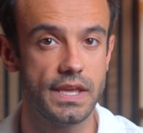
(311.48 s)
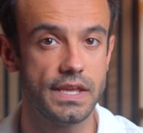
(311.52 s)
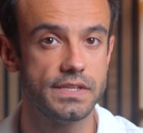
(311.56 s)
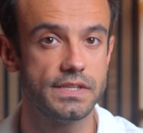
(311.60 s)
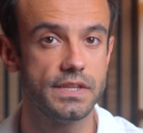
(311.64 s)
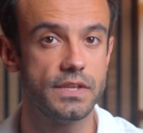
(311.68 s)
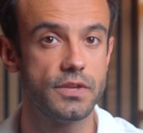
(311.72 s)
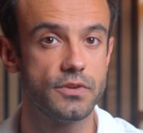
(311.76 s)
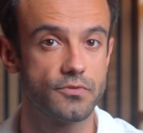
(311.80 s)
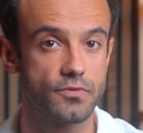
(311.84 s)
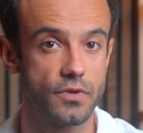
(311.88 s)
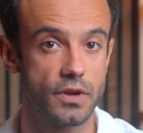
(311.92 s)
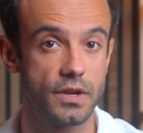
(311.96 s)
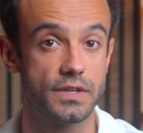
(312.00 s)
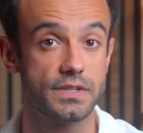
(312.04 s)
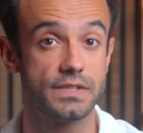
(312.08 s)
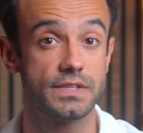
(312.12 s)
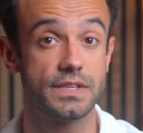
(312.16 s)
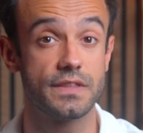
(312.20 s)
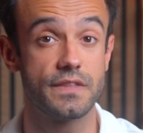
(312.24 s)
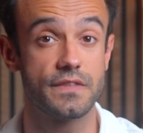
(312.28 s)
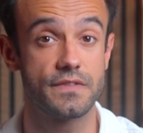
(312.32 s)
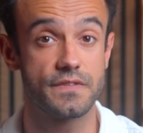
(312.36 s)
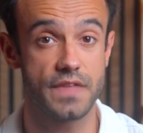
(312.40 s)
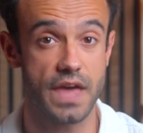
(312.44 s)
easily run into
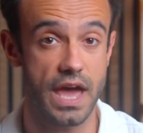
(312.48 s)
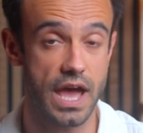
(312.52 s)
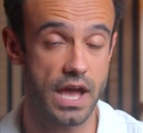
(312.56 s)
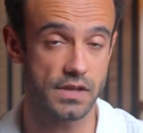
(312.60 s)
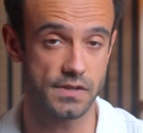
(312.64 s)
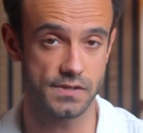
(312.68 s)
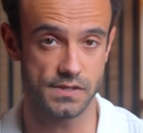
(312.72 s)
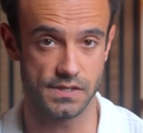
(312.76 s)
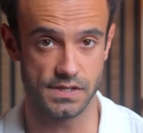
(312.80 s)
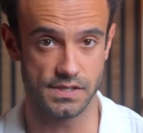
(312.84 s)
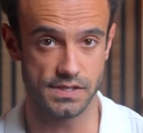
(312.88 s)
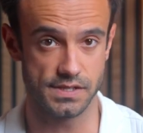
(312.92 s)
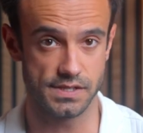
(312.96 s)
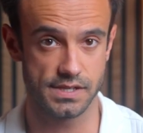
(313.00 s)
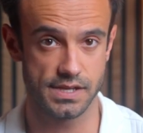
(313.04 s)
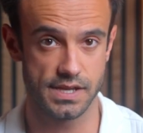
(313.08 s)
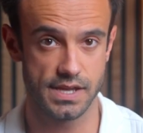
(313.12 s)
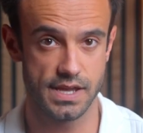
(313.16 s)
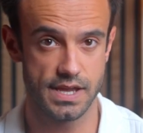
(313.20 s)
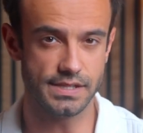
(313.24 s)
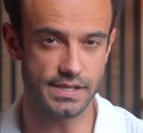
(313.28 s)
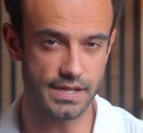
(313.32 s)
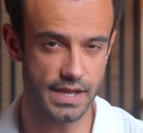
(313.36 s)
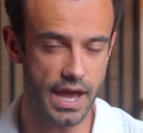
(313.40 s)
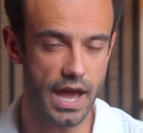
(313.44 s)
the thousands.
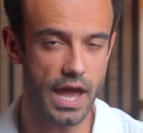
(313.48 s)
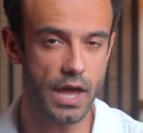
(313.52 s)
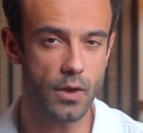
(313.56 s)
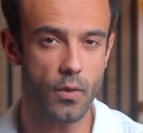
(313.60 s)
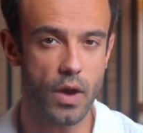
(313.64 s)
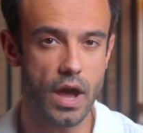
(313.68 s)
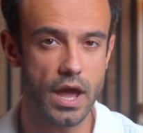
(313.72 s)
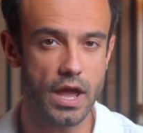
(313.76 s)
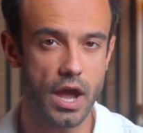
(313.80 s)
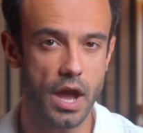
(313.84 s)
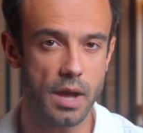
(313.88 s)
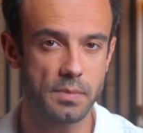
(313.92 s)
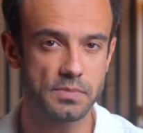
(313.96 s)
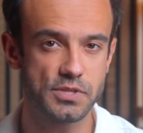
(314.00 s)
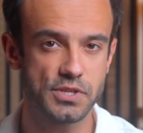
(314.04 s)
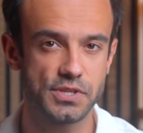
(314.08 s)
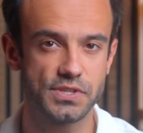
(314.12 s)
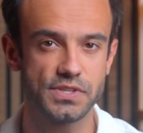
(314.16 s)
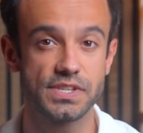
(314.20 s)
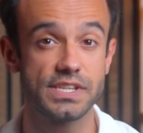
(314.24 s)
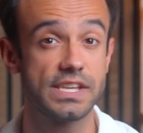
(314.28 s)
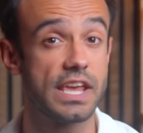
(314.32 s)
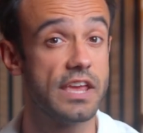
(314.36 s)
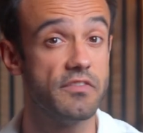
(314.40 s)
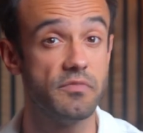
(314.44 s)
DIY
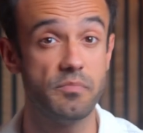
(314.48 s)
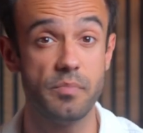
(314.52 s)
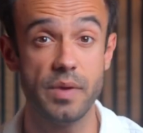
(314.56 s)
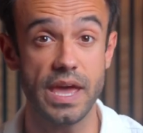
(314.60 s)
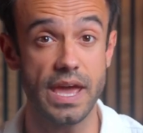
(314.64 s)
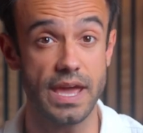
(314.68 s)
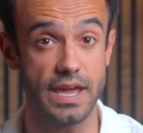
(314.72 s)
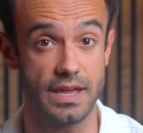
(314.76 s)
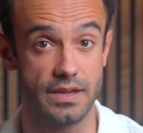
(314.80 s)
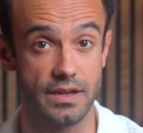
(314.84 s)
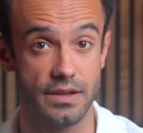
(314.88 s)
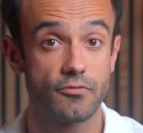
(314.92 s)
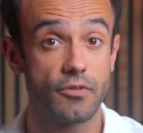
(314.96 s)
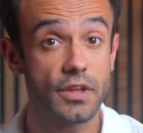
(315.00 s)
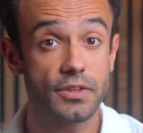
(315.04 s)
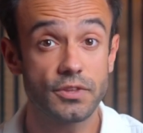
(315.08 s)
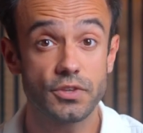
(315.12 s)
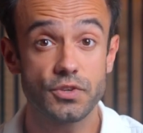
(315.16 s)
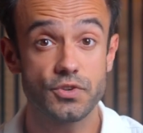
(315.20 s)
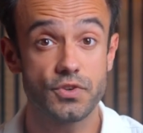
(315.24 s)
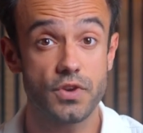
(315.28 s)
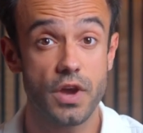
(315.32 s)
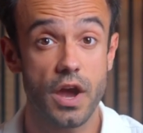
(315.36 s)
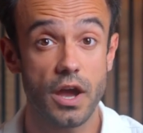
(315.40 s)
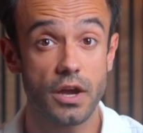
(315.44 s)
options save big. Rent the
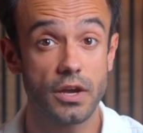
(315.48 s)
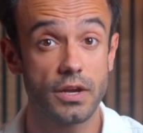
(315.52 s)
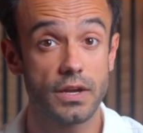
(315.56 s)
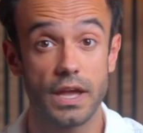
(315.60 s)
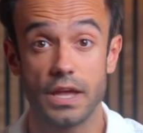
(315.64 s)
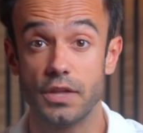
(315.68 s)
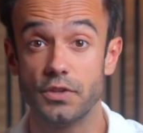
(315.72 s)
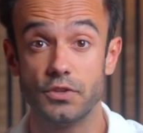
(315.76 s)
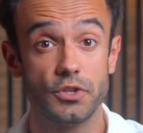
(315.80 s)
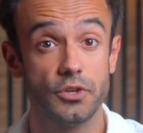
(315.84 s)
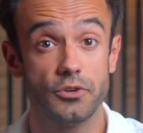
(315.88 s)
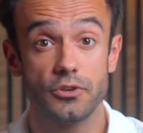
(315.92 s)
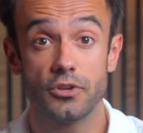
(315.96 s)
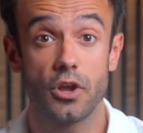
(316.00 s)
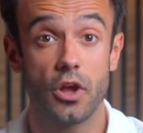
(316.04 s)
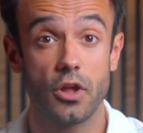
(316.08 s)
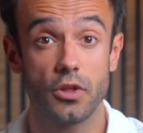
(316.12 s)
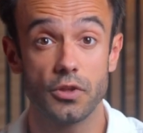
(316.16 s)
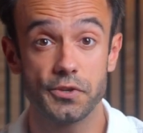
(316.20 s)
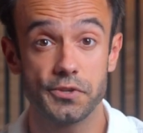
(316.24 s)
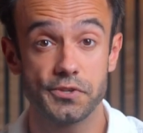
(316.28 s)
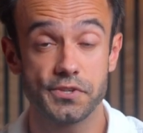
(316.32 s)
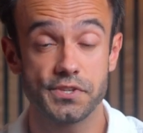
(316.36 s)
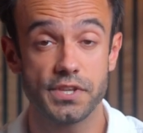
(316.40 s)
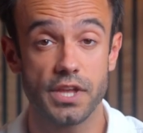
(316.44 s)
truck and do it all
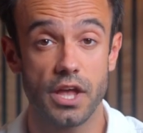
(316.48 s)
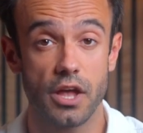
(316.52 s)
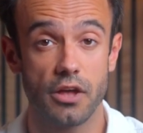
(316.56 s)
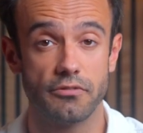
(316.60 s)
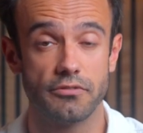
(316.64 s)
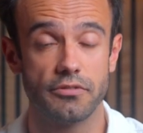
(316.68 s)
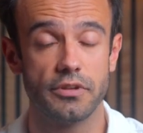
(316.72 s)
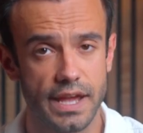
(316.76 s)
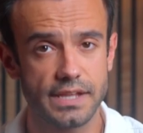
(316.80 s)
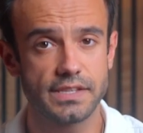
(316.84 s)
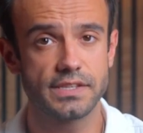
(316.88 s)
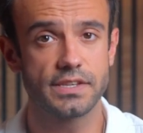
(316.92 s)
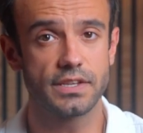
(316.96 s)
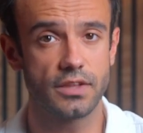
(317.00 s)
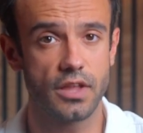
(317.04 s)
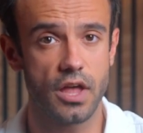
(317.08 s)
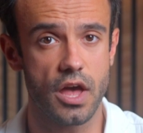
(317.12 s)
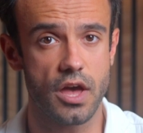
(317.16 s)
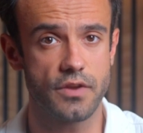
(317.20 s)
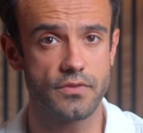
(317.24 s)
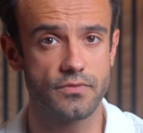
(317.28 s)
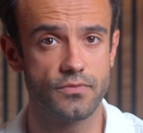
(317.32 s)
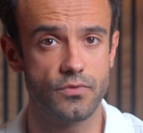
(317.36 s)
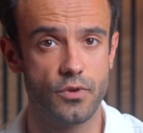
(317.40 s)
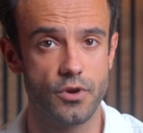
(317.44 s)
yourself. It's a lot
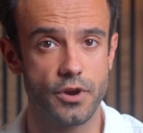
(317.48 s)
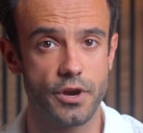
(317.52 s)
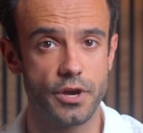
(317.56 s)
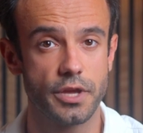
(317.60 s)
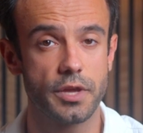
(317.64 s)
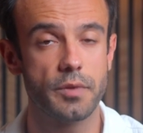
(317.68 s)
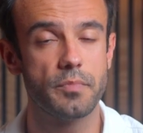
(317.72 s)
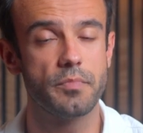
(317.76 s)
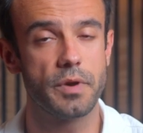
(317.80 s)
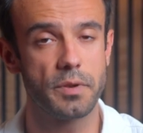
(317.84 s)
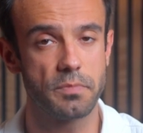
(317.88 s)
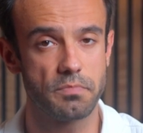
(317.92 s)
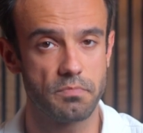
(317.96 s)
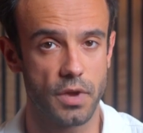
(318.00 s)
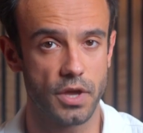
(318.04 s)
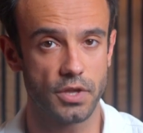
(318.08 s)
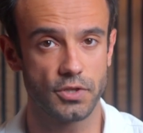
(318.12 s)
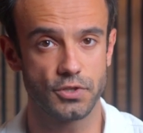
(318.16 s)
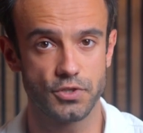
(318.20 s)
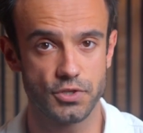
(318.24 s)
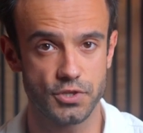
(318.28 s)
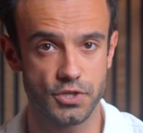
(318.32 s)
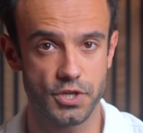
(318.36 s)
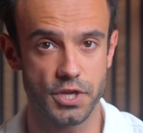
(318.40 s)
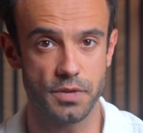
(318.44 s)
of work, but
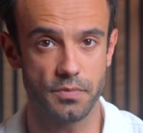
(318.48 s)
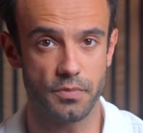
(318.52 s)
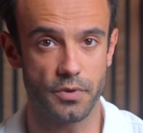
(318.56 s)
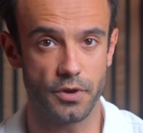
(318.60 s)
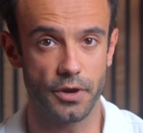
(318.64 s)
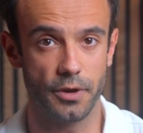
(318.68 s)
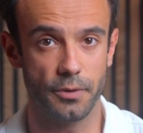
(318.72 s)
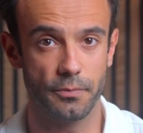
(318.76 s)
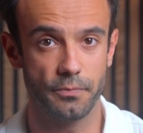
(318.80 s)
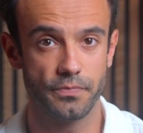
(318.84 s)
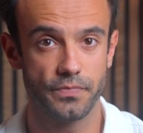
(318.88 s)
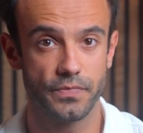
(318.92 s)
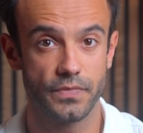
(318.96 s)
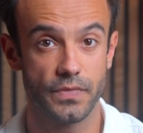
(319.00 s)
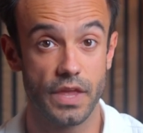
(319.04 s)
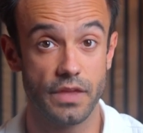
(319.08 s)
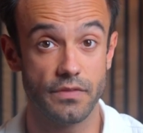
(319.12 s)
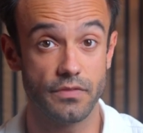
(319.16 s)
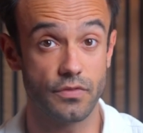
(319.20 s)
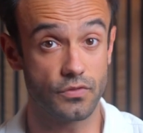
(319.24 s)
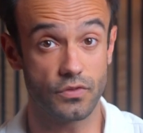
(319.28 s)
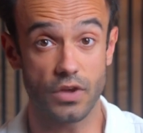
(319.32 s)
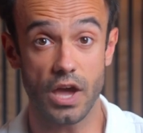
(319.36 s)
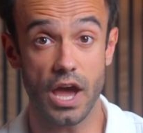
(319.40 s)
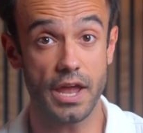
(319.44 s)
much cheaper. If
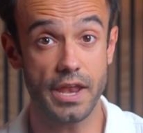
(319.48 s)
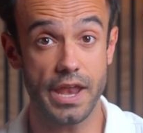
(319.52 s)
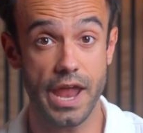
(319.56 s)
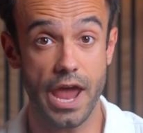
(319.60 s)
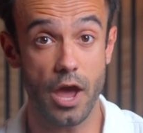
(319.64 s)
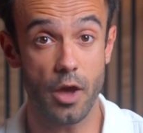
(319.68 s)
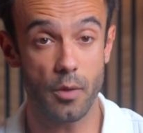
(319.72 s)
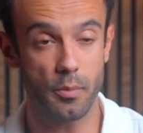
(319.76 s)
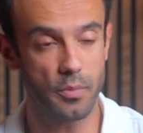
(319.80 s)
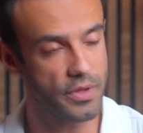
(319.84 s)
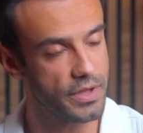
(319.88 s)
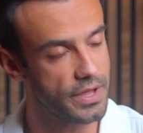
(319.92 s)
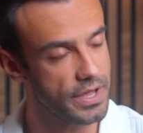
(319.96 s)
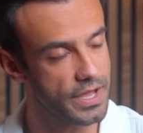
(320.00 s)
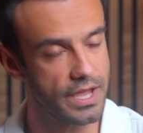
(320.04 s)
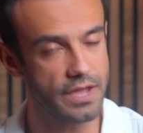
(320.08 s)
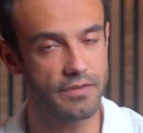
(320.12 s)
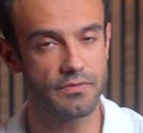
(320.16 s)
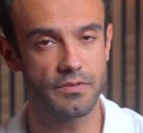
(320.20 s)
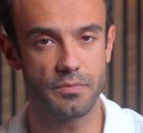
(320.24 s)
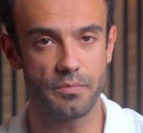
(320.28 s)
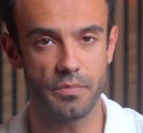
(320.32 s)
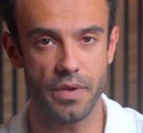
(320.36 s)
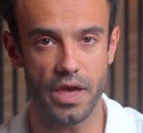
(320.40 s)
you've got help, even